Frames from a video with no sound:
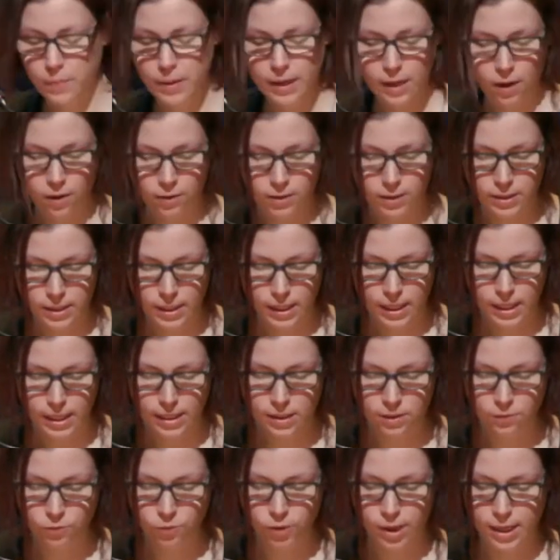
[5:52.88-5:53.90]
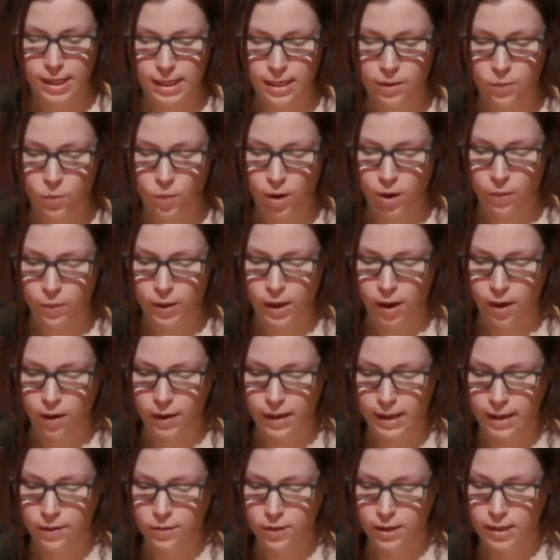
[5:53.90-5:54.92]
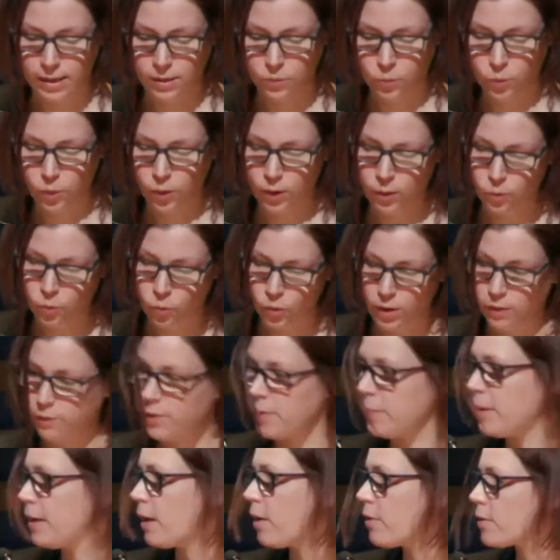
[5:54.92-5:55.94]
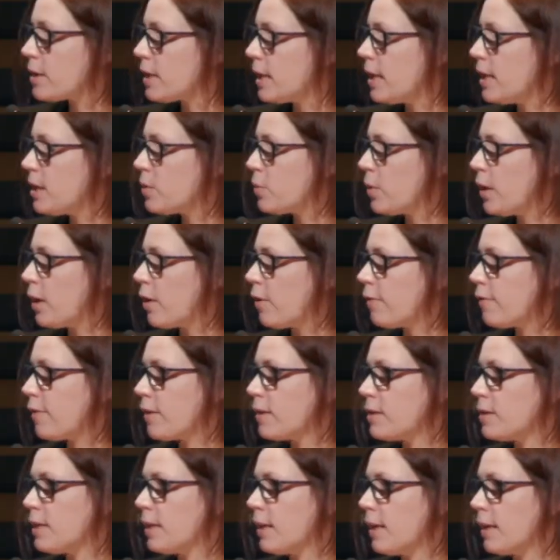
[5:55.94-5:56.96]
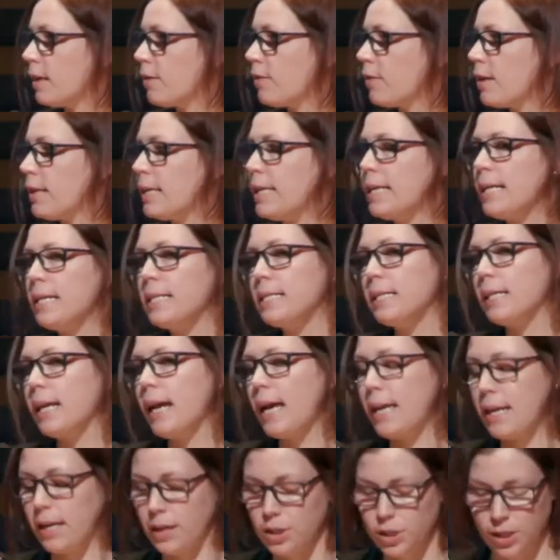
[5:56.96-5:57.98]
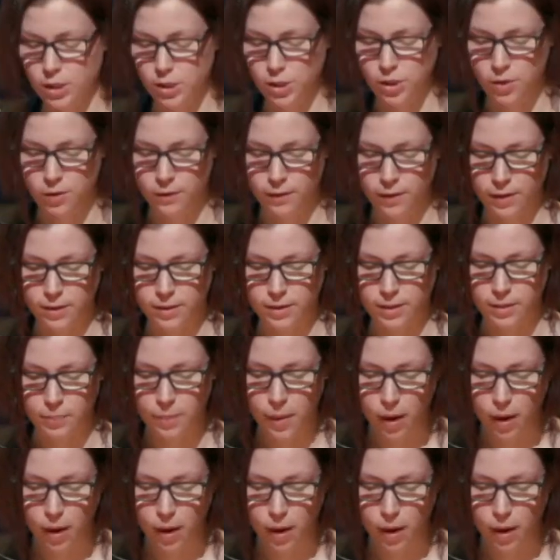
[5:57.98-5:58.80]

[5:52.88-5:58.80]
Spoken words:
the BRCs, really where we are here, with the BRCs, we are funding the leading NHS university